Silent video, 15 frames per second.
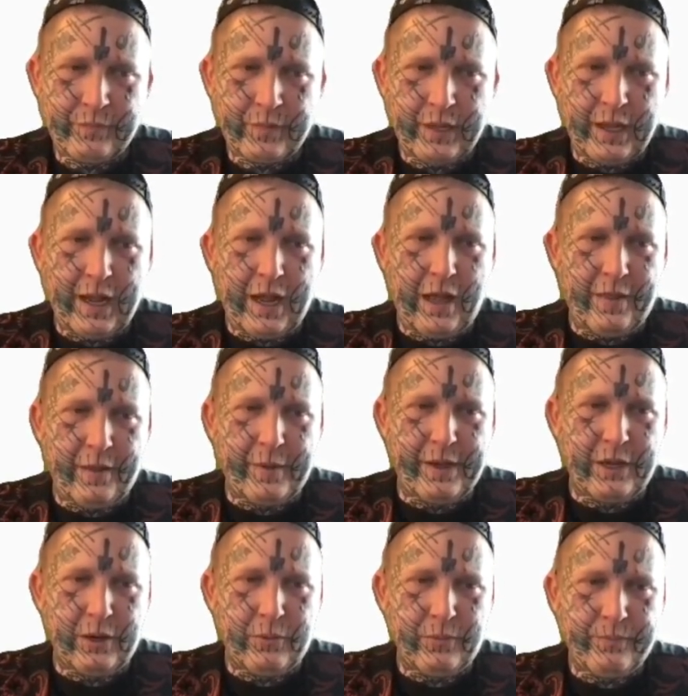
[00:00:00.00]
There we
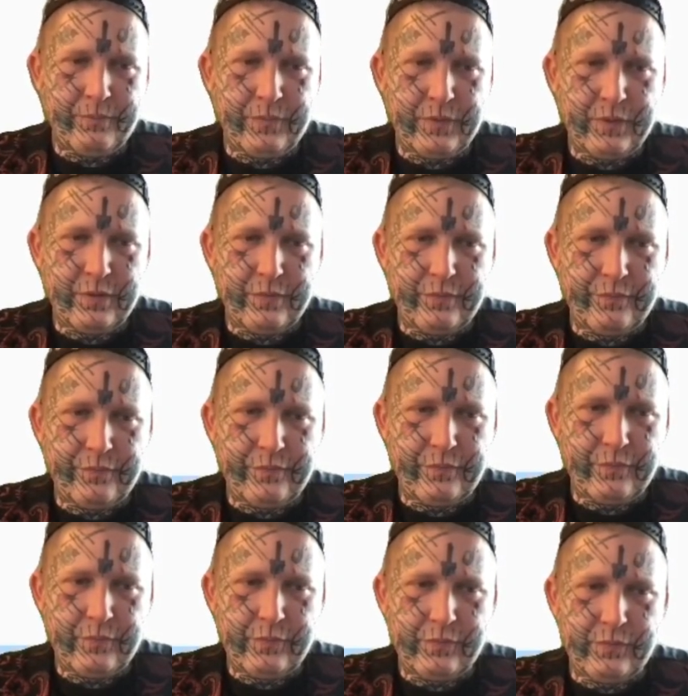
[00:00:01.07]
go.
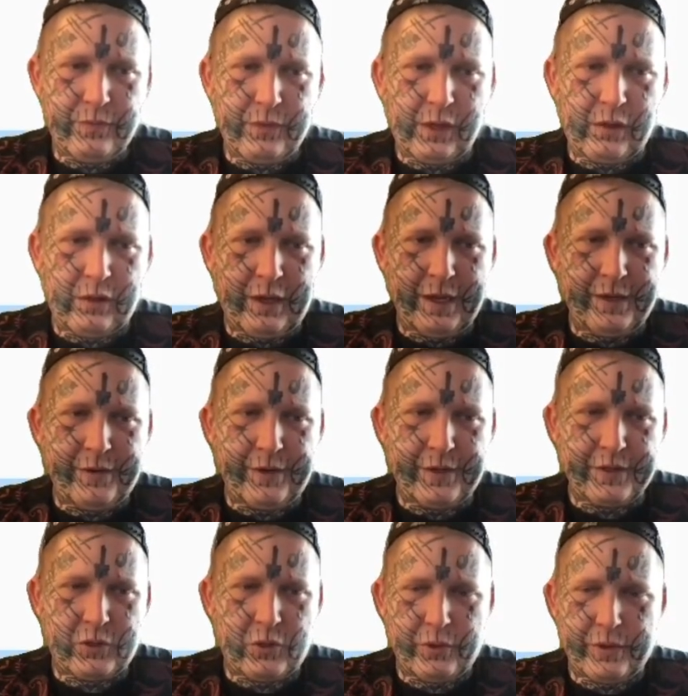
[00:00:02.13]
The client
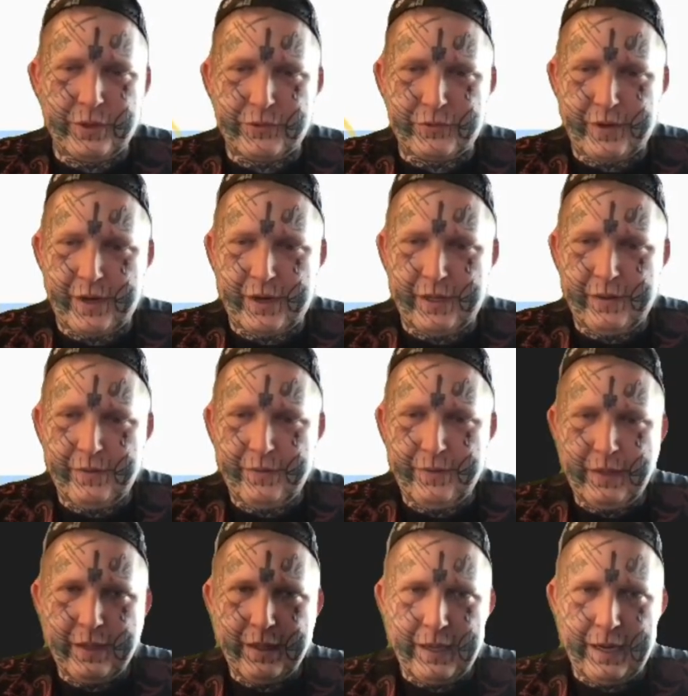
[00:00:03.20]
Discord is ready,
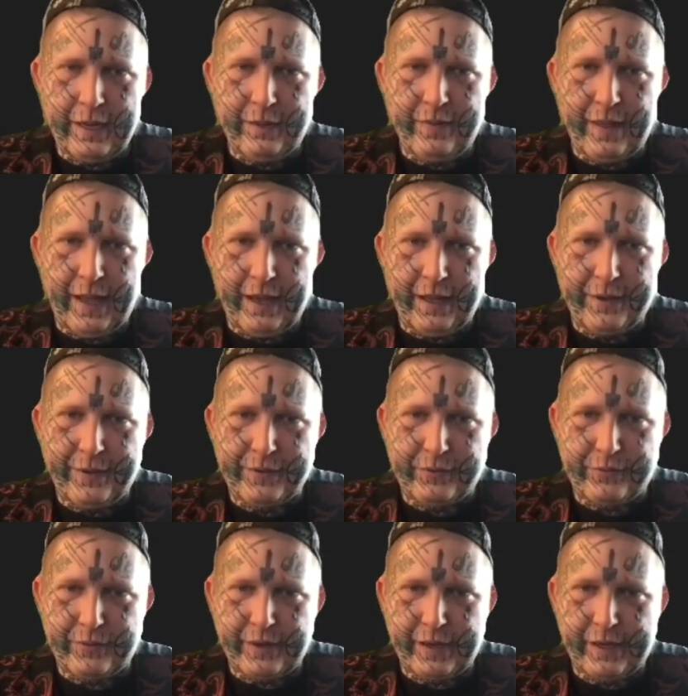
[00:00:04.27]
and that is
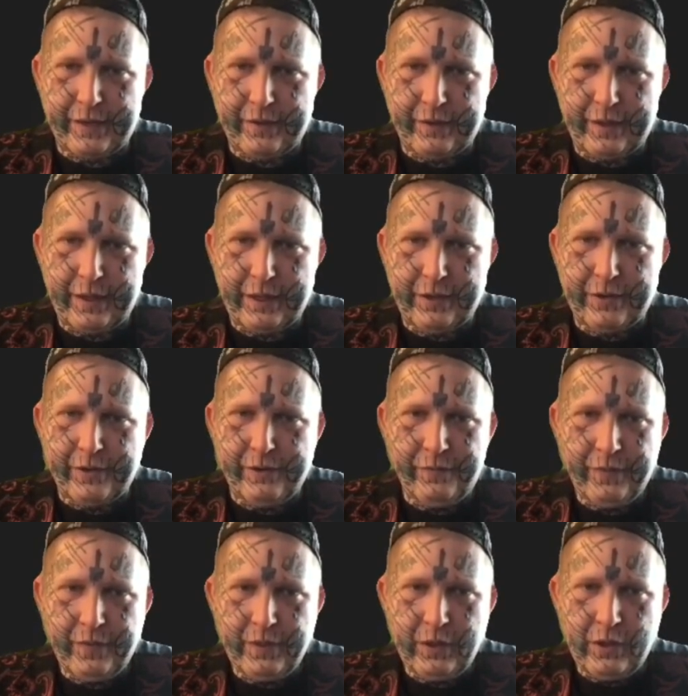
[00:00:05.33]
right here.
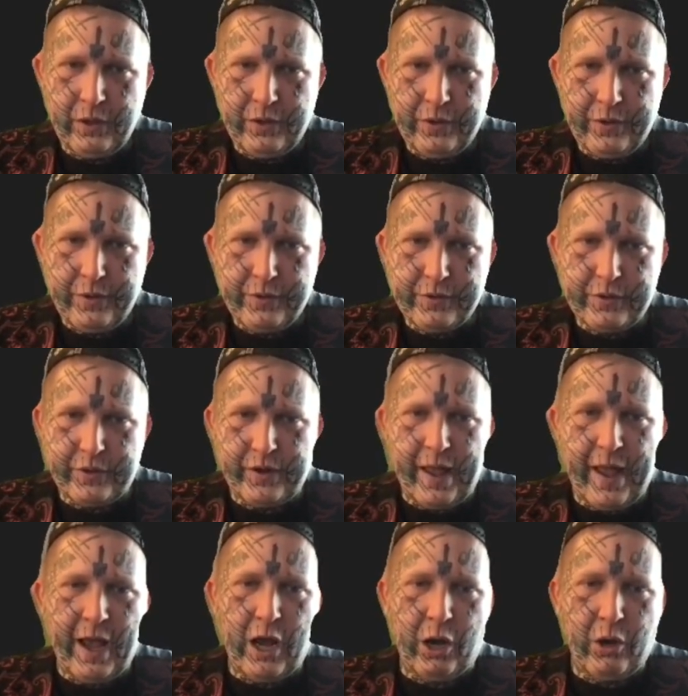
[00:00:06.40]
So
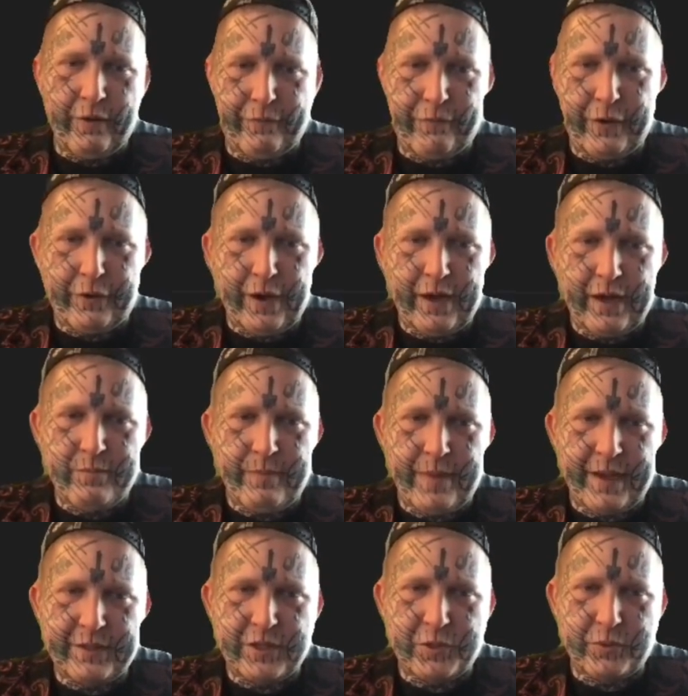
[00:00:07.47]
now if we create a
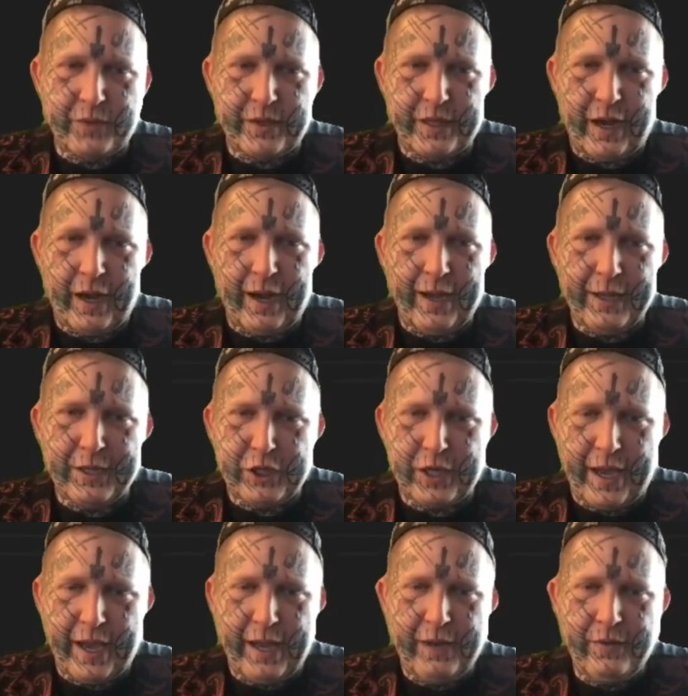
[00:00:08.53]
message with the
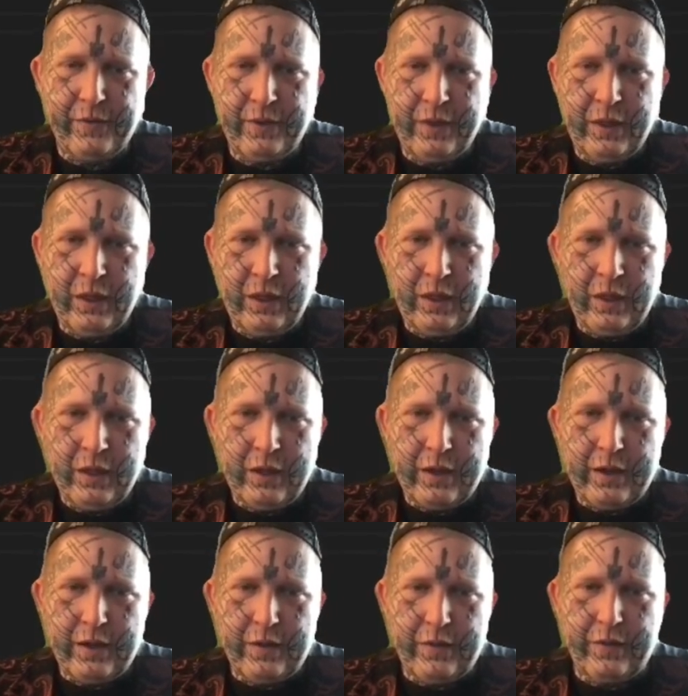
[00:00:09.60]
iChat,
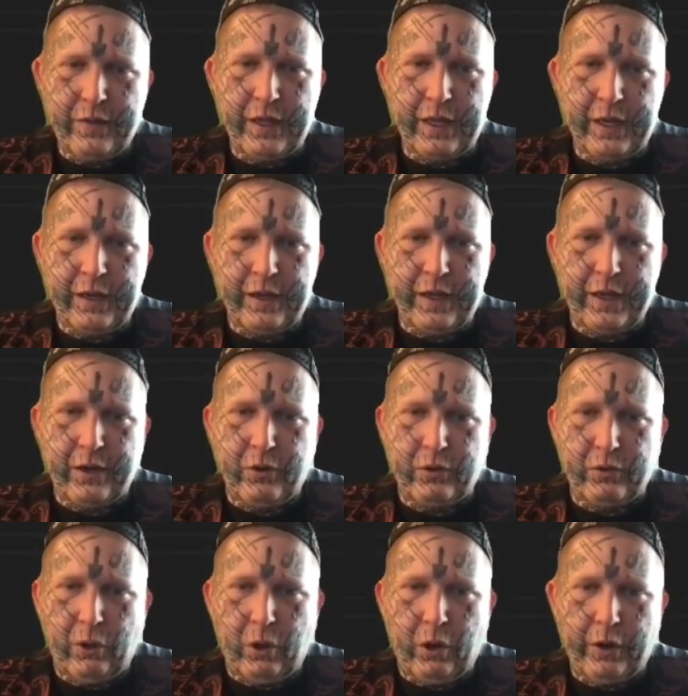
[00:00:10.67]
then it'll
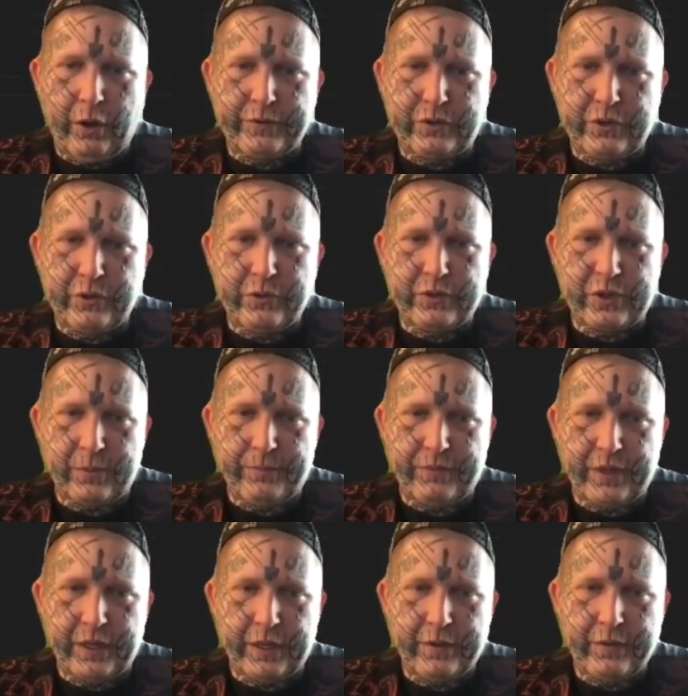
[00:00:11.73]
log do
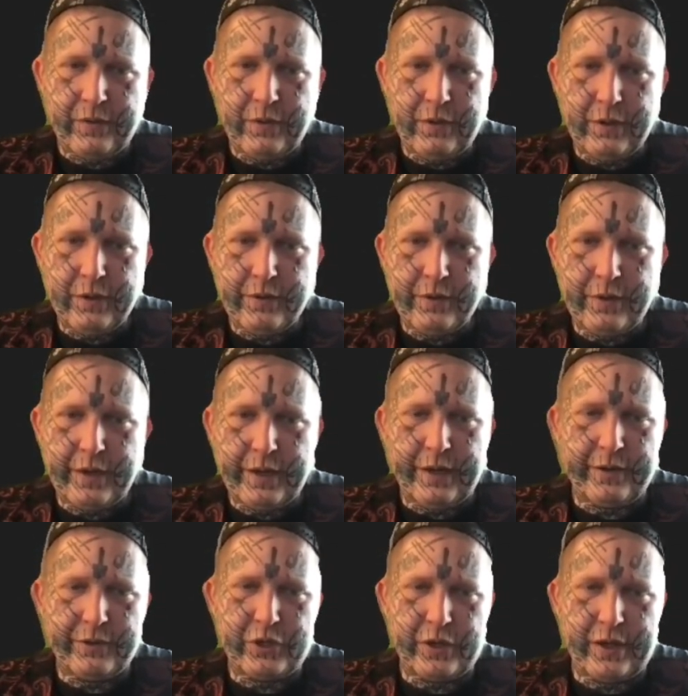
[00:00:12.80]
something. And
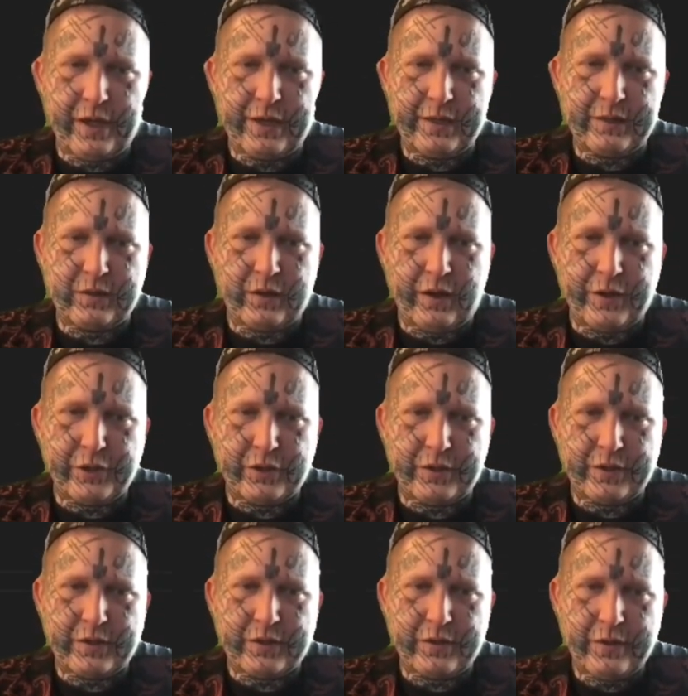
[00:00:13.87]
I'll show you how this logic,
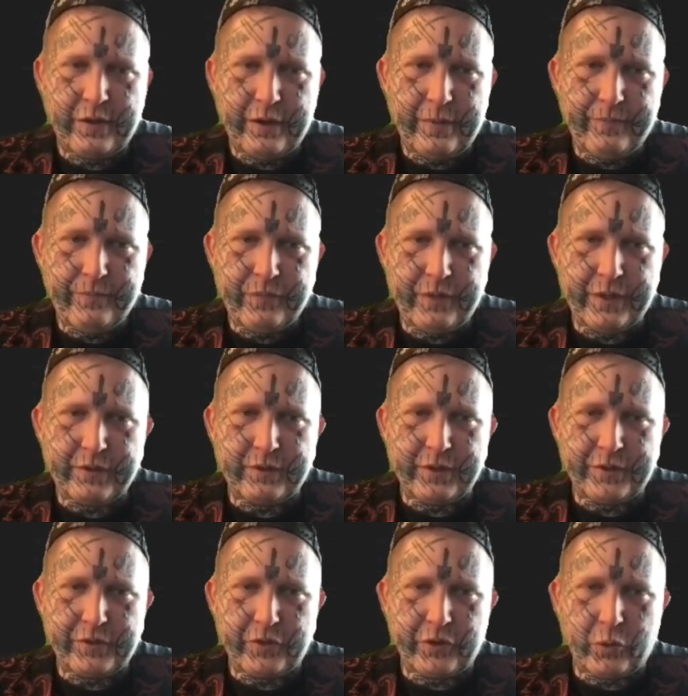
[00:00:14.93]
this listener